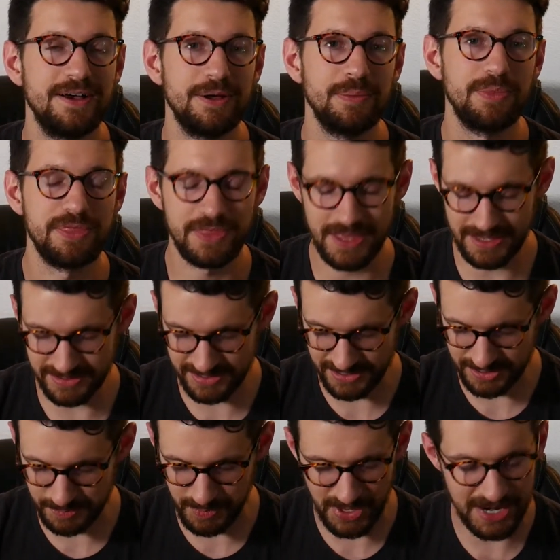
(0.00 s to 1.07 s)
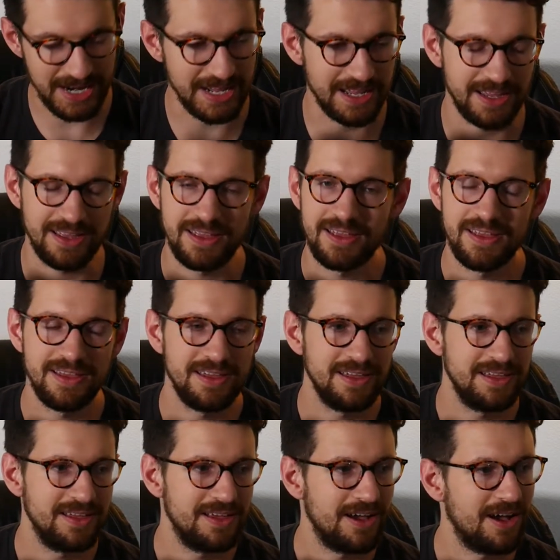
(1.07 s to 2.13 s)
things explaining
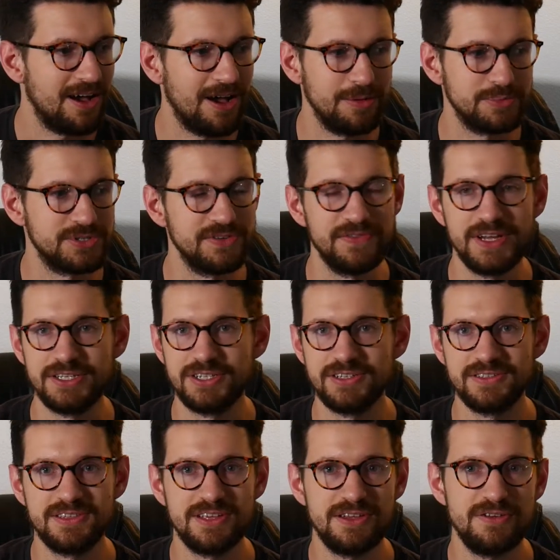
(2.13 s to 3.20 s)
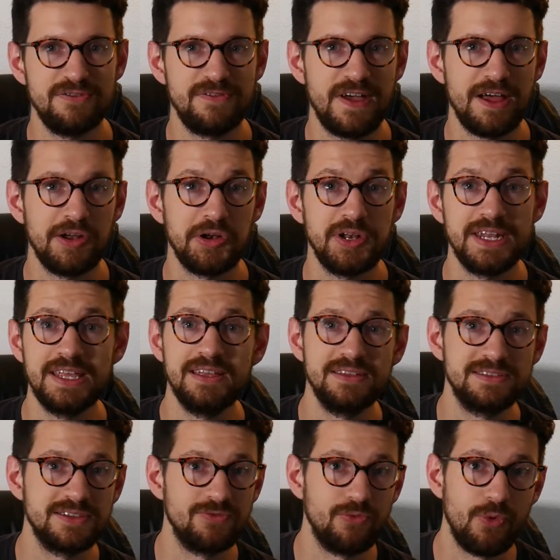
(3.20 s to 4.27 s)
observations that you found,
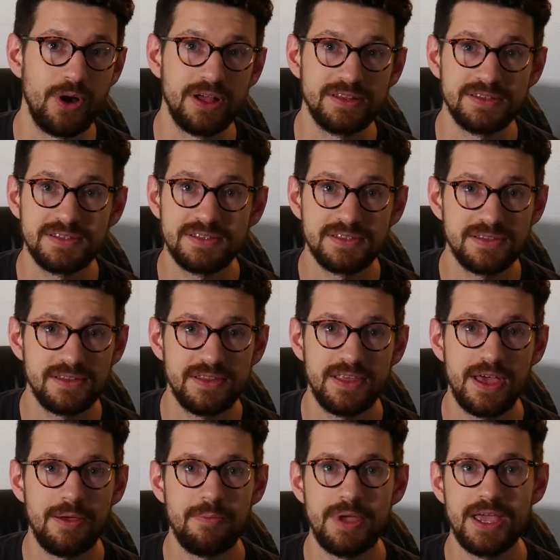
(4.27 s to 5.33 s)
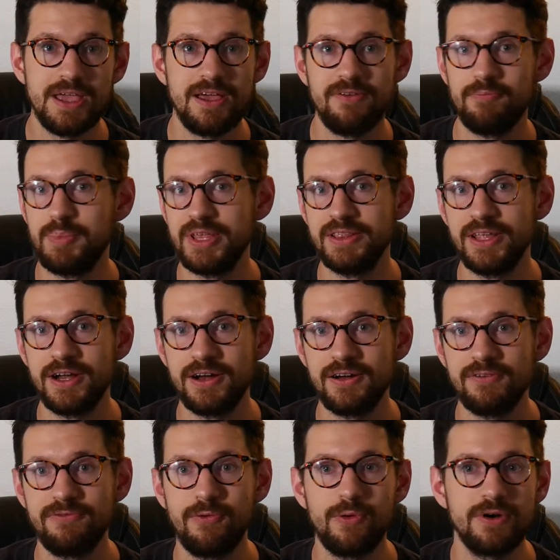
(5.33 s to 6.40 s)
needs and wants that may have been there
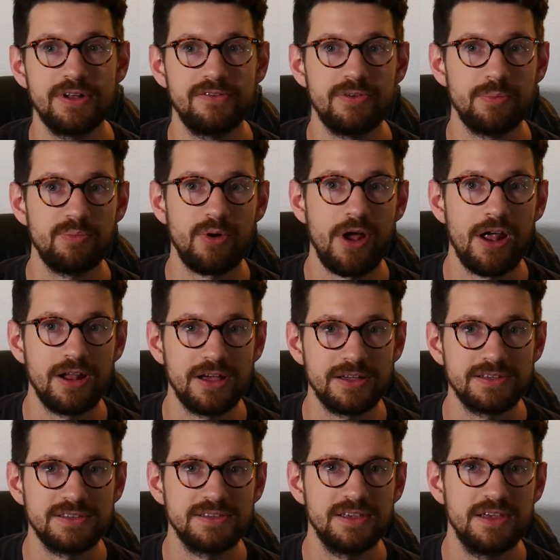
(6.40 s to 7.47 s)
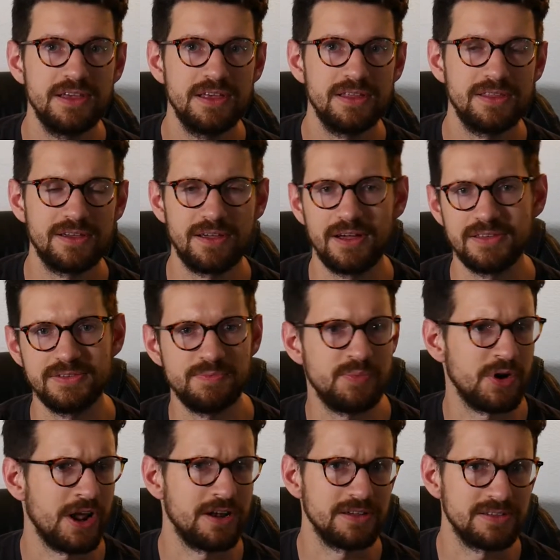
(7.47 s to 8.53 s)
for different products, the kinds of
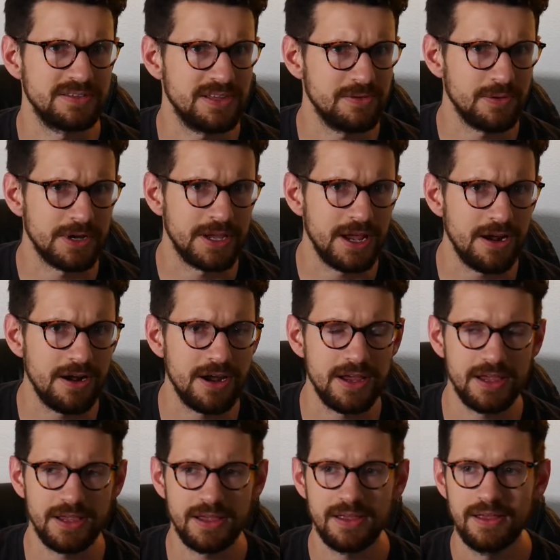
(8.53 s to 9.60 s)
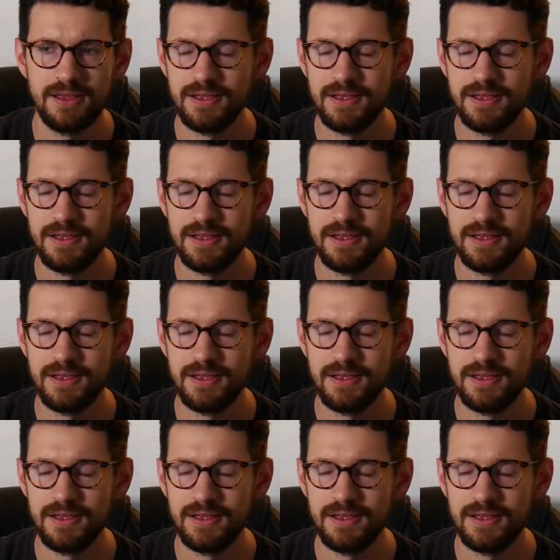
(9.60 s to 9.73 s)
products they were carrying,